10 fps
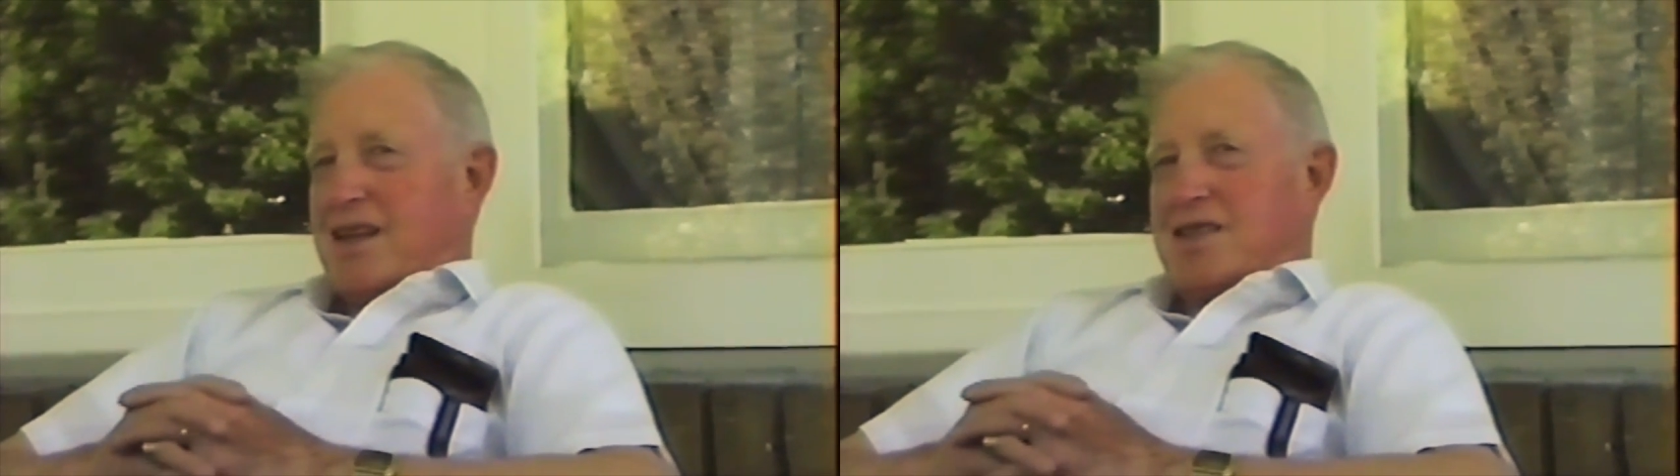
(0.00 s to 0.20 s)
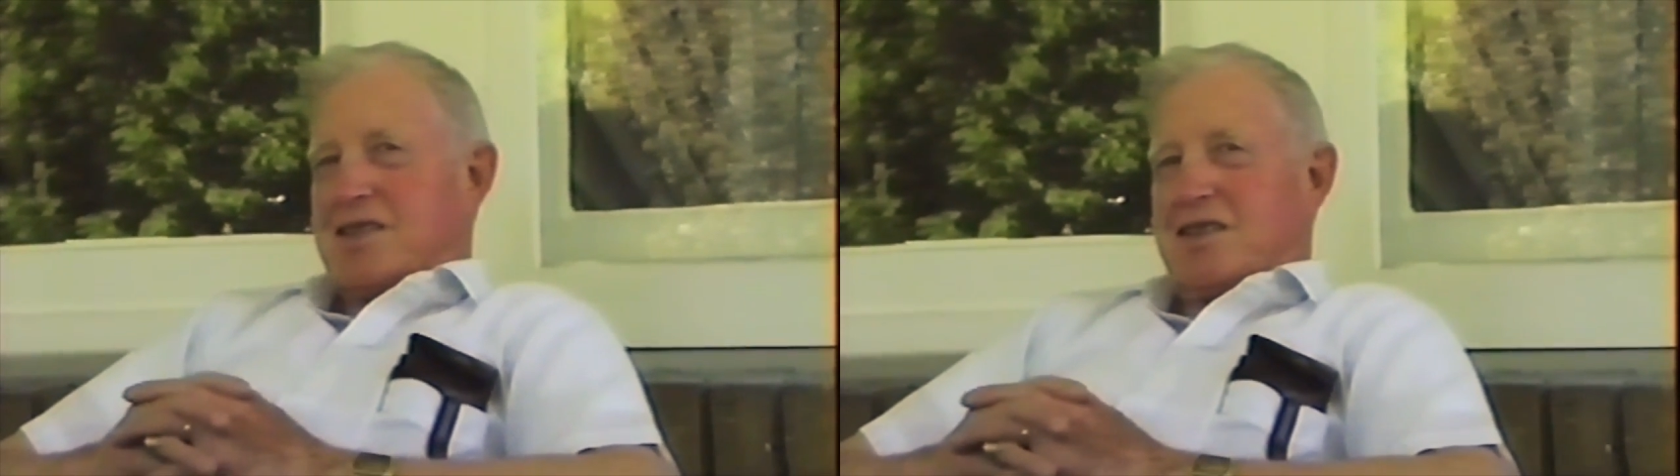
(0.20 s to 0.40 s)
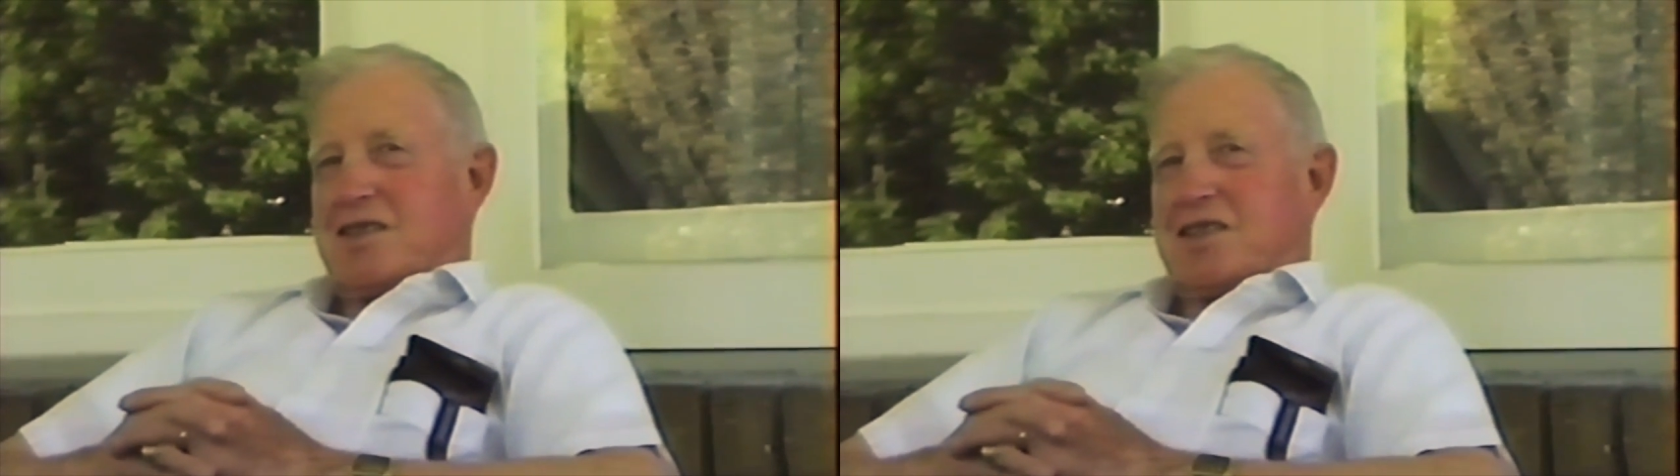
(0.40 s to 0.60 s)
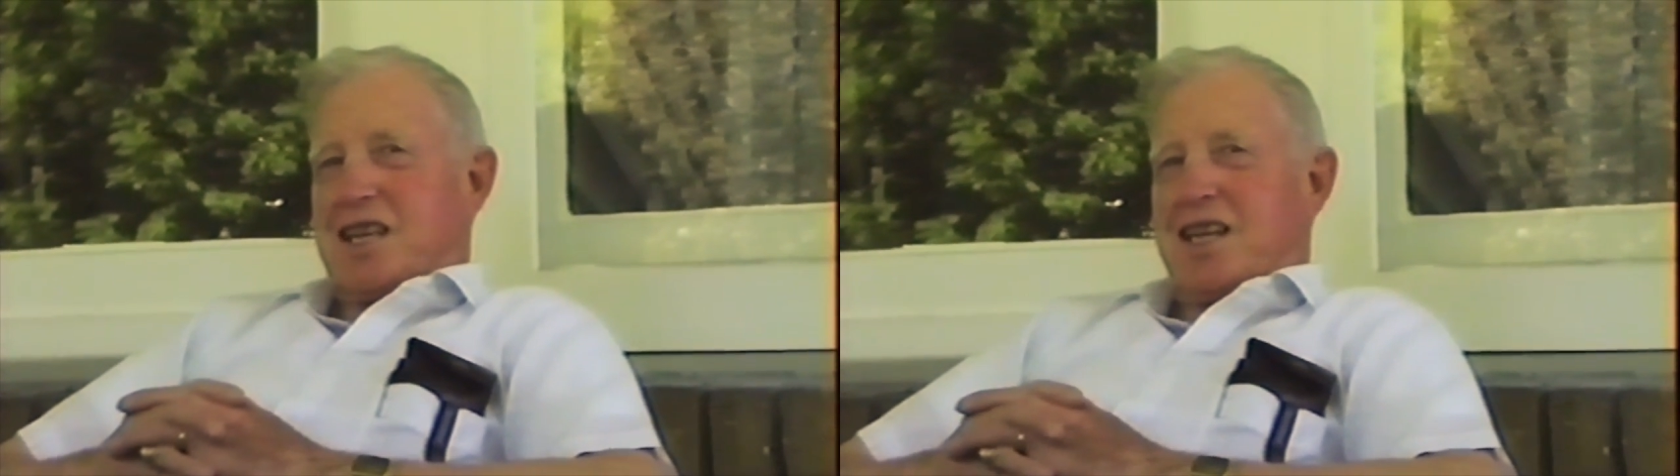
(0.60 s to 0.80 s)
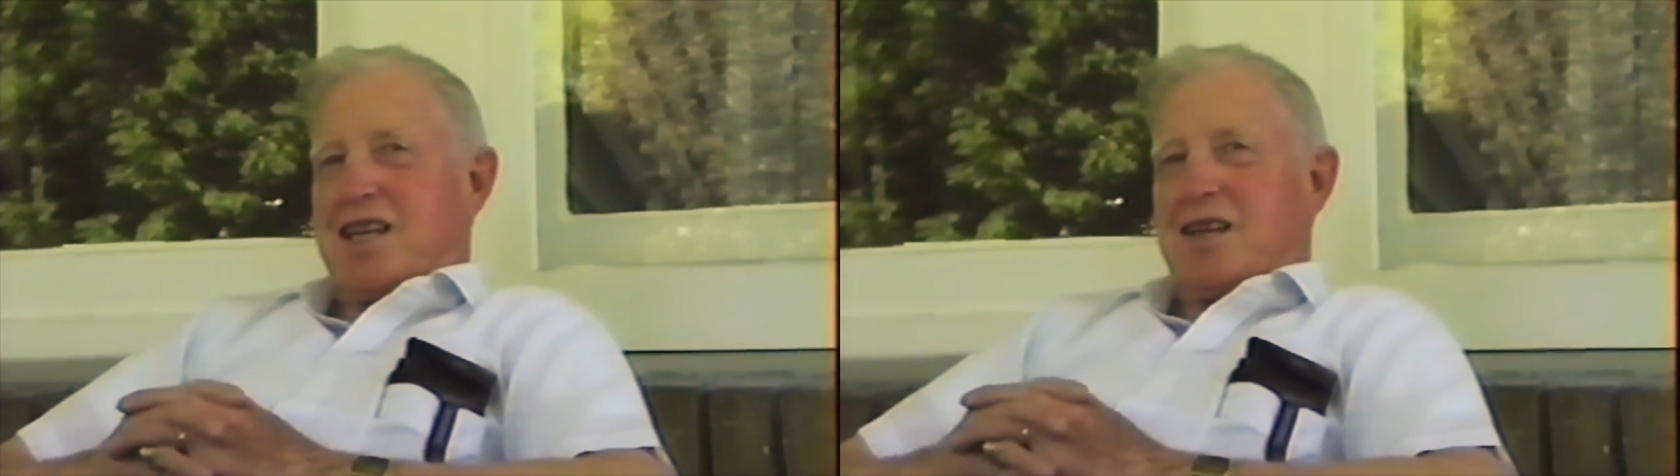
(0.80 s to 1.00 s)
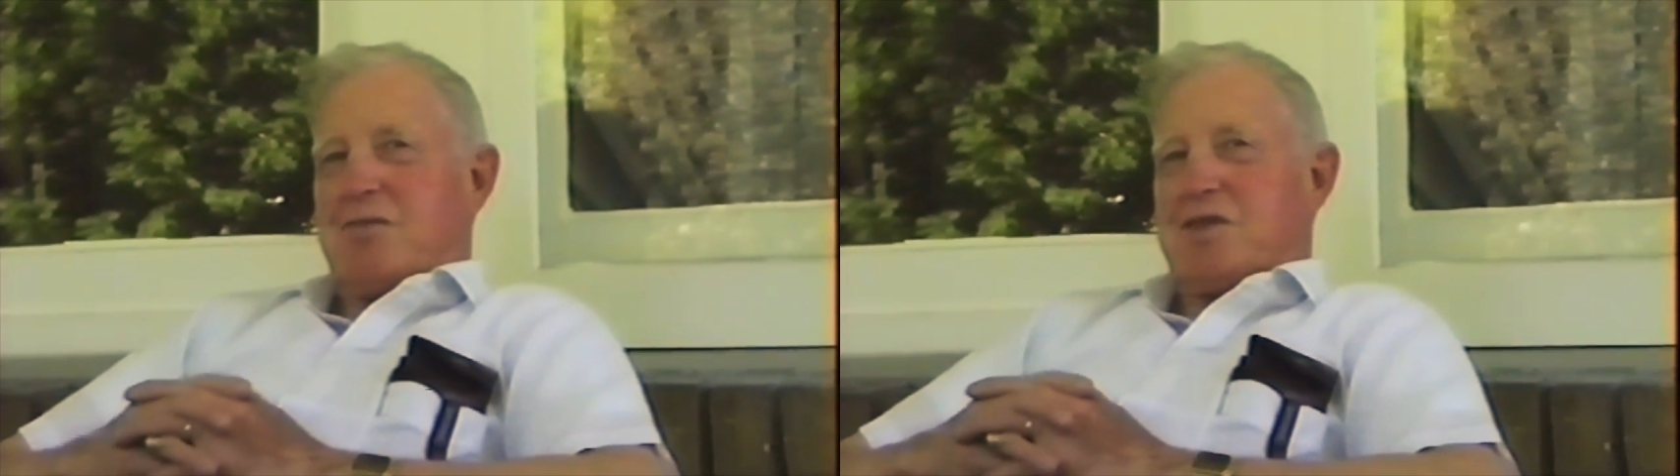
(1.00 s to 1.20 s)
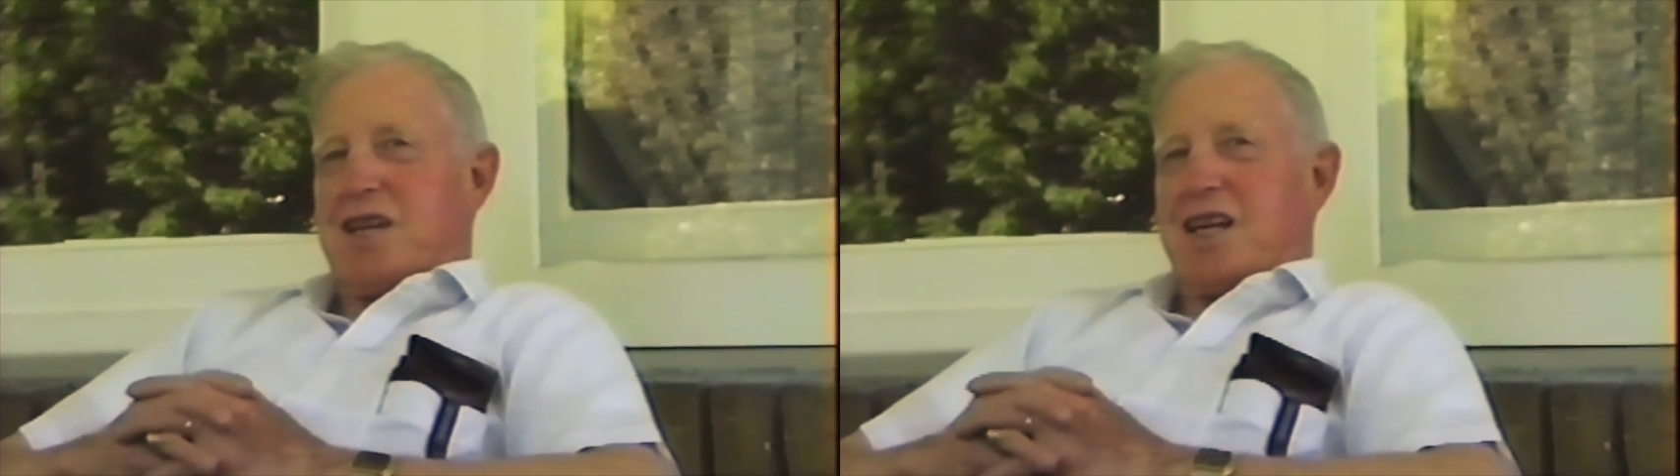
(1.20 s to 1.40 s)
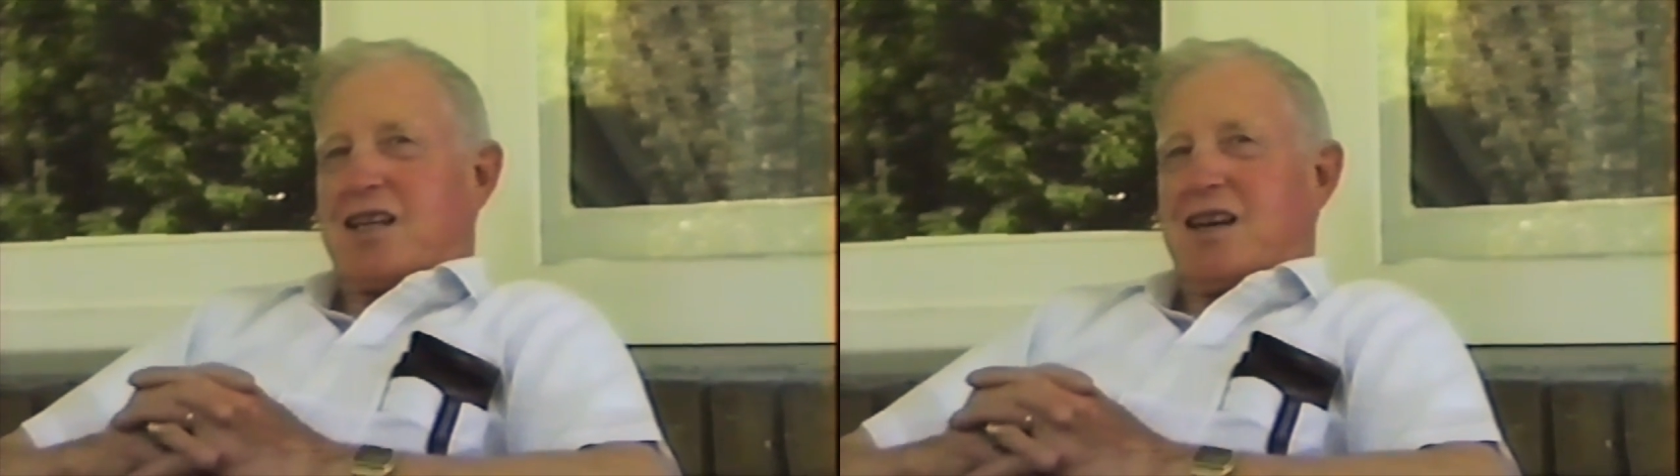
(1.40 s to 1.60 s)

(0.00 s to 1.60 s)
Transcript: As long as they didn't object,